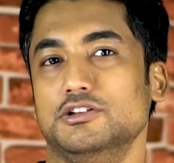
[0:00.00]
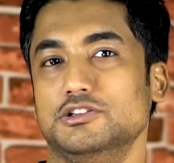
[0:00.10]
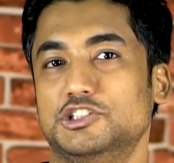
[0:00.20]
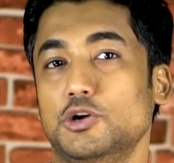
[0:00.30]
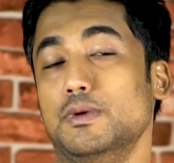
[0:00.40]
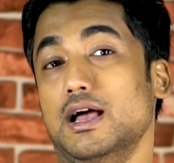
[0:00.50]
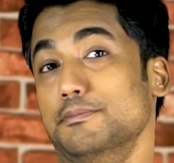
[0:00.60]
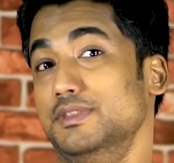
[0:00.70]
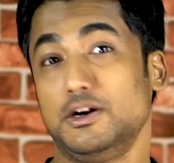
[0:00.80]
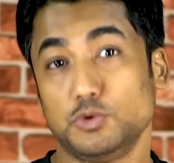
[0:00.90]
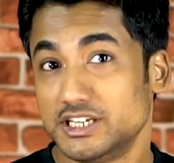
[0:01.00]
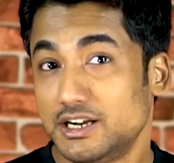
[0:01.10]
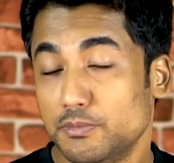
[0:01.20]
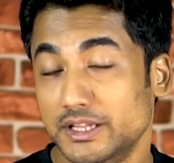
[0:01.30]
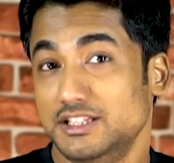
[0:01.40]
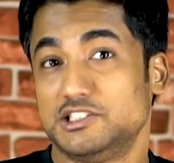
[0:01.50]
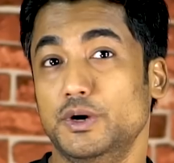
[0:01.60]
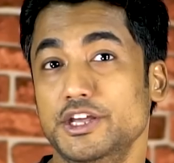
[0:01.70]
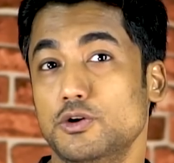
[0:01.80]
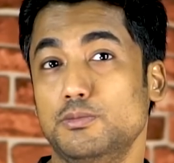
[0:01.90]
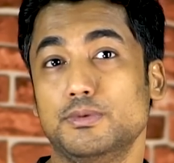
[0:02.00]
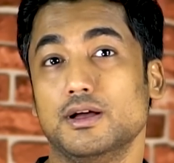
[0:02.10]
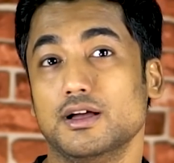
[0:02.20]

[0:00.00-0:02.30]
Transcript: So um, that was it up in this video.